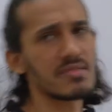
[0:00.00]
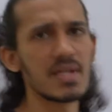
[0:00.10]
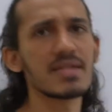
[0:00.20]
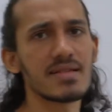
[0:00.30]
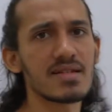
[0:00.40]

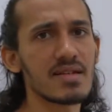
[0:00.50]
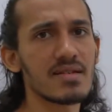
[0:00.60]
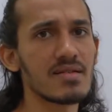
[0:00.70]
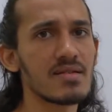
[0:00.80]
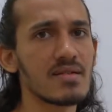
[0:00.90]
basically.
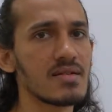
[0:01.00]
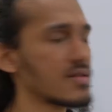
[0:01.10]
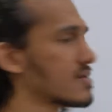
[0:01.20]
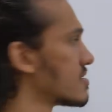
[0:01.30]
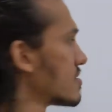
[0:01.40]

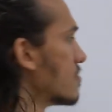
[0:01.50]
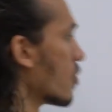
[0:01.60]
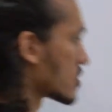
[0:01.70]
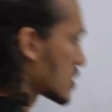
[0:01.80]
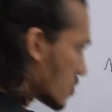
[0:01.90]

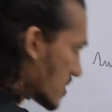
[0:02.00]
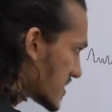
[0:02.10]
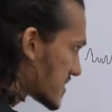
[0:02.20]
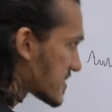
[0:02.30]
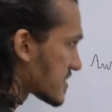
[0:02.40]
More
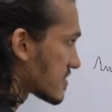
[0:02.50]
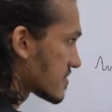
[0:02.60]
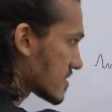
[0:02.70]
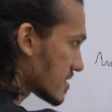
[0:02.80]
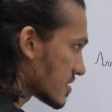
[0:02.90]
towards
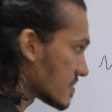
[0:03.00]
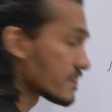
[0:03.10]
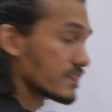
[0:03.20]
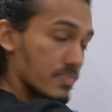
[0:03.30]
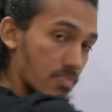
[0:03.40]
the
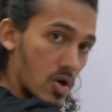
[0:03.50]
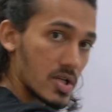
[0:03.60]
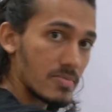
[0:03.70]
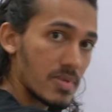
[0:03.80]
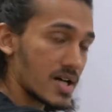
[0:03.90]

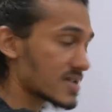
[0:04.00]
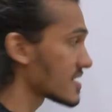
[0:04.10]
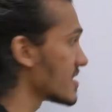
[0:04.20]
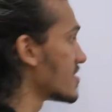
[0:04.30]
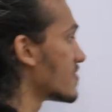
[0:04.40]
bottom part
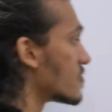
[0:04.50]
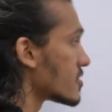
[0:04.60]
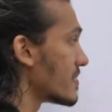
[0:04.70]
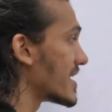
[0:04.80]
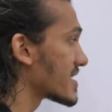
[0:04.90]
would
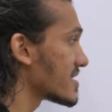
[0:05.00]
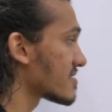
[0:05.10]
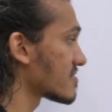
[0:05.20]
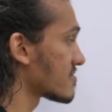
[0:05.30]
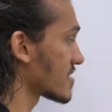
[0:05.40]
make
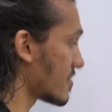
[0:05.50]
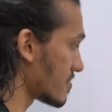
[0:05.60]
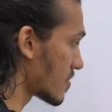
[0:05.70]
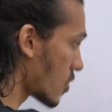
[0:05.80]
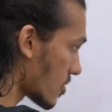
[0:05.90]
it
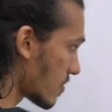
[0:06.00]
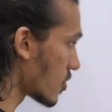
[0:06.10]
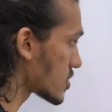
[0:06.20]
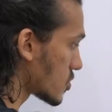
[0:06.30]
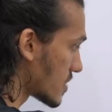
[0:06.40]
go more
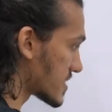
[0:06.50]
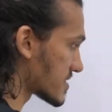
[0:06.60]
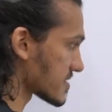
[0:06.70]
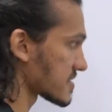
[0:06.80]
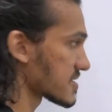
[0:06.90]
towards
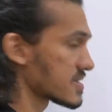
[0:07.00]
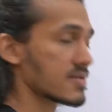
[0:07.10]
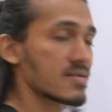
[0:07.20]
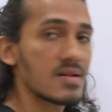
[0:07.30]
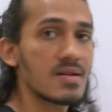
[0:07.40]
this.
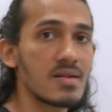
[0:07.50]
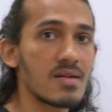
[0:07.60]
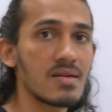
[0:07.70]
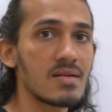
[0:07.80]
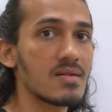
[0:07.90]

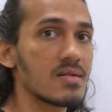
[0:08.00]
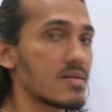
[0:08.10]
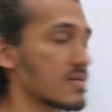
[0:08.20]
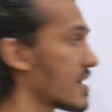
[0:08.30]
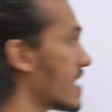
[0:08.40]

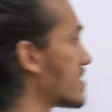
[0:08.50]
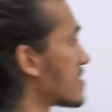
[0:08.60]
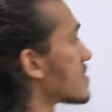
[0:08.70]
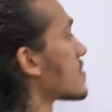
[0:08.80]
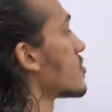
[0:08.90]
And
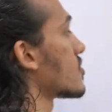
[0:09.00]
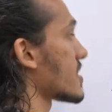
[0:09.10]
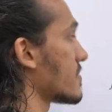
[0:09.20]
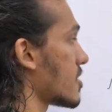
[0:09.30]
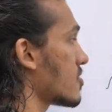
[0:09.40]
the more
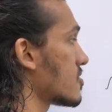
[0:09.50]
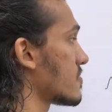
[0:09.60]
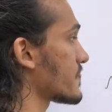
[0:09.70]
above,